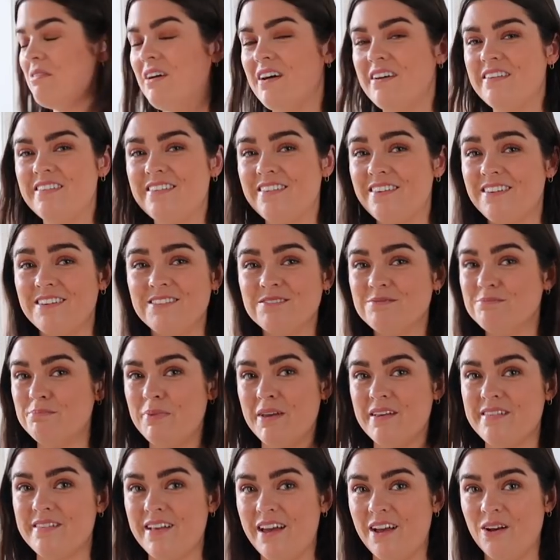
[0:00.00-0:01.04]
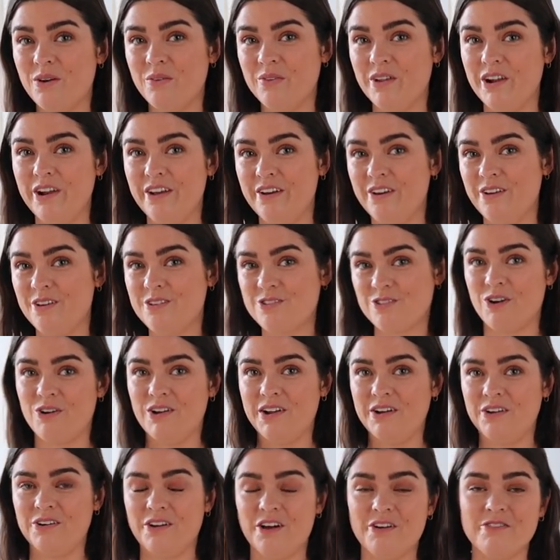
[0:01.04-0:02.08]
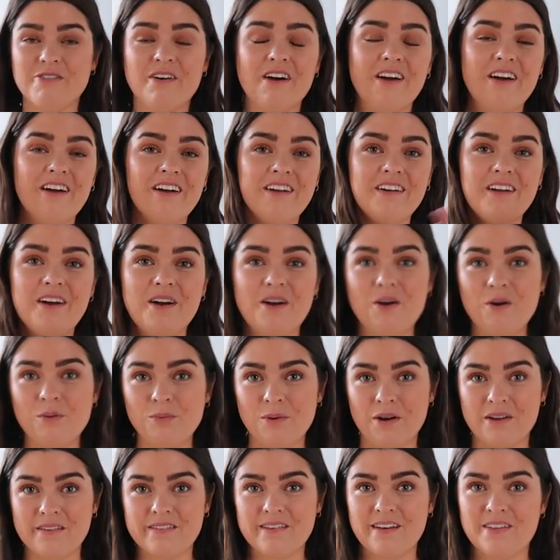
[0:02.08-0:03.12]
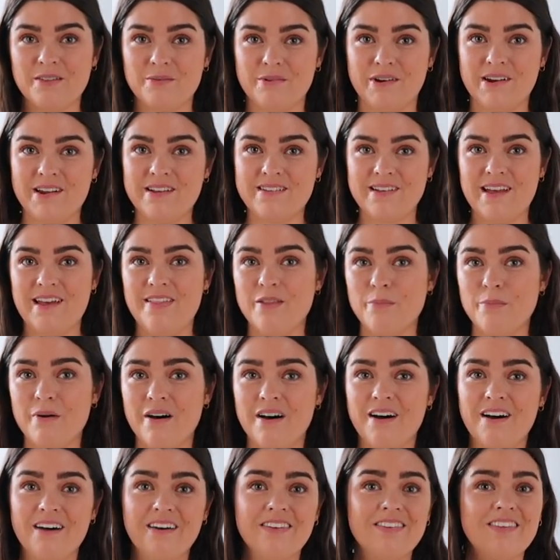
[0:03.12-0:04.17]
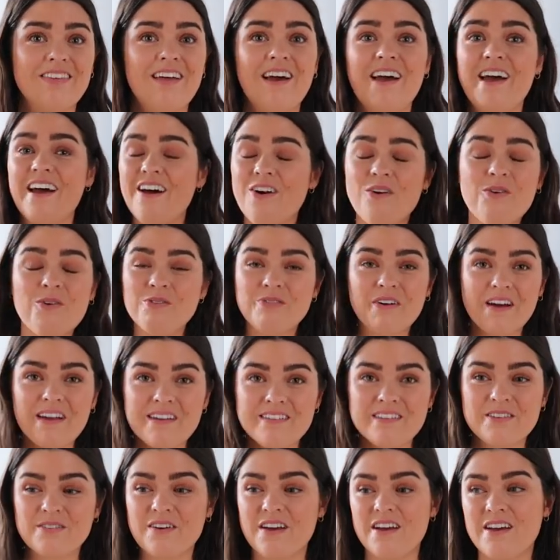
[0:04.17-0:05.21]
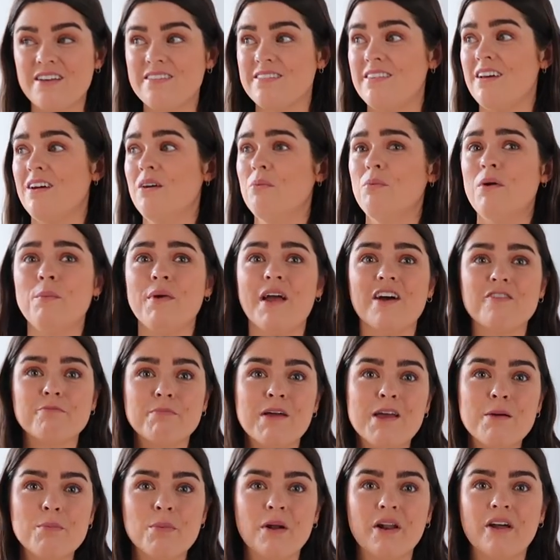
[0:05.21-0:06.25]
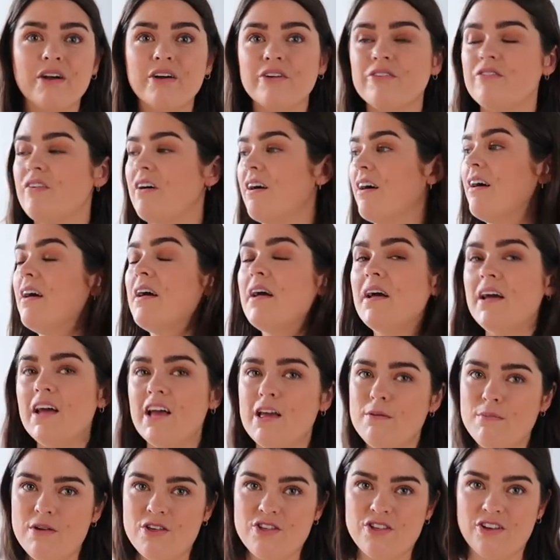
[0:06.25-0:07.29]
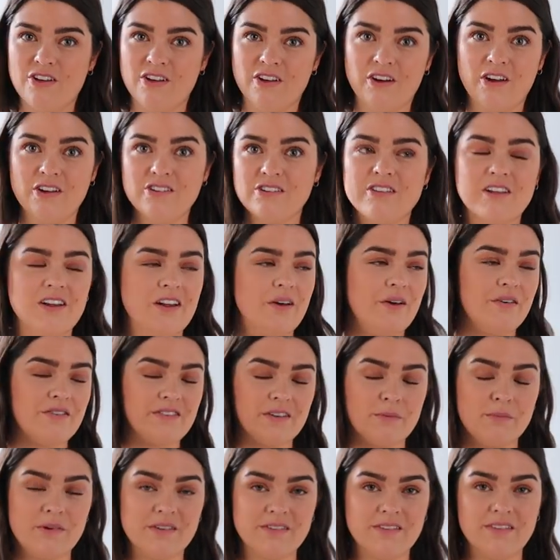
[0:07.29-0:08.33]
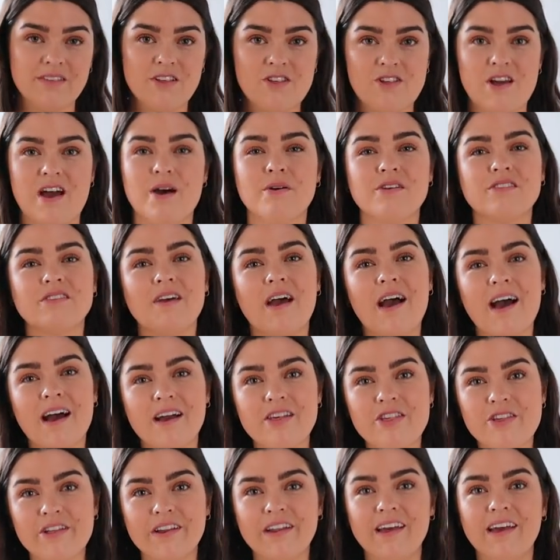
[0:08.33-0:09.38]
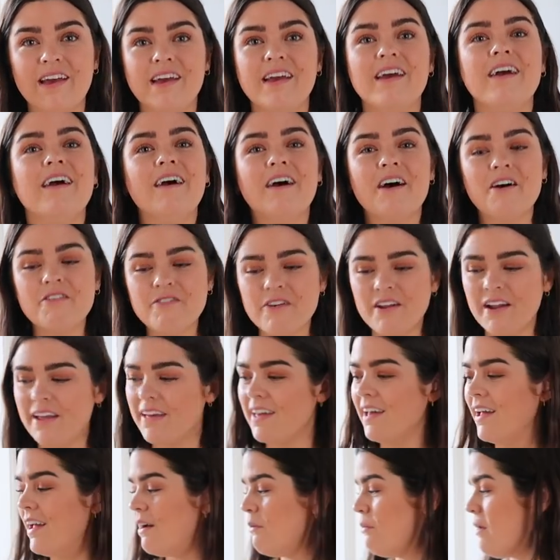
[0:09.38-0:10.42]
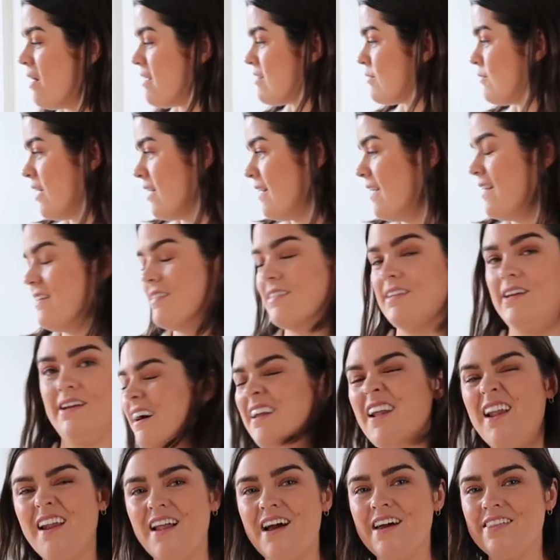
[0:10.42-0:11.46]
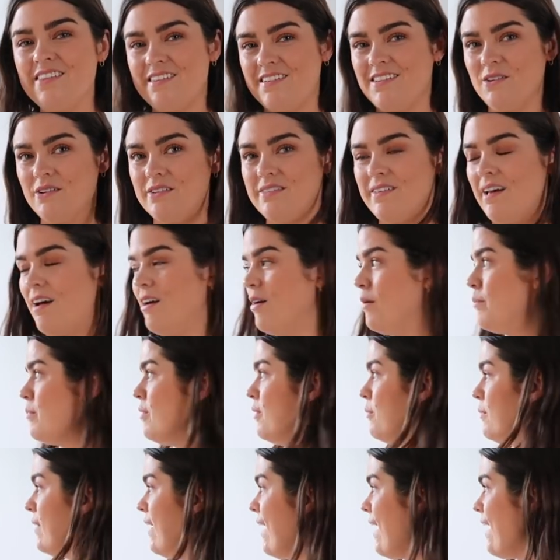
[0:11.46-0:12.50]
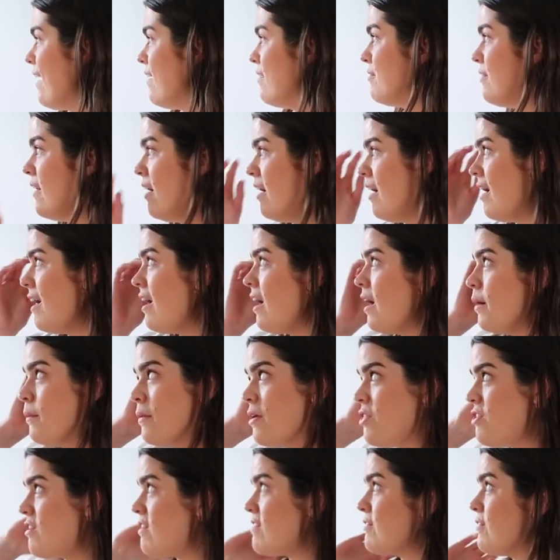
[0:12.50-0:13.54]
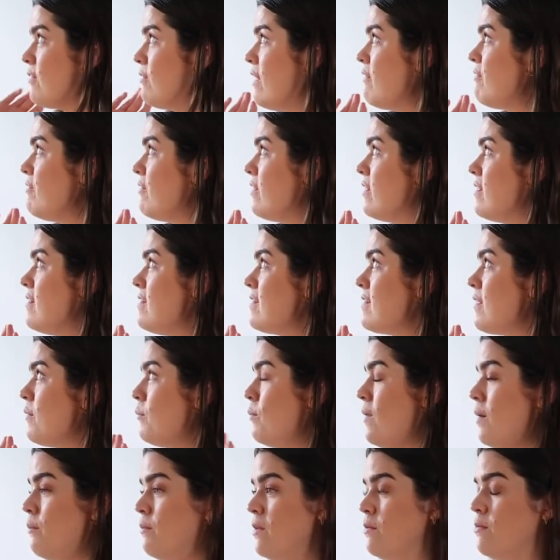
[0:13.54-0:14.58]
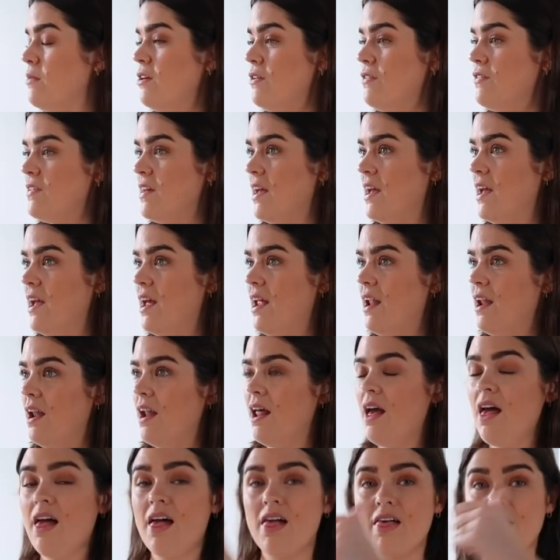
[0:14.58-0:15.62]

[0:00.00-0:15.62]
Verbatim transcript: of us can be sitting on the loo scrolling on our phone whilst the other one is in the bath, or vice versa. When we have people over, it means you can go to the loo if someone's in the shower. So actually, I feel like it, it works quite nicely, and I like this little setup that we have. Um, just for reference, when we moved in,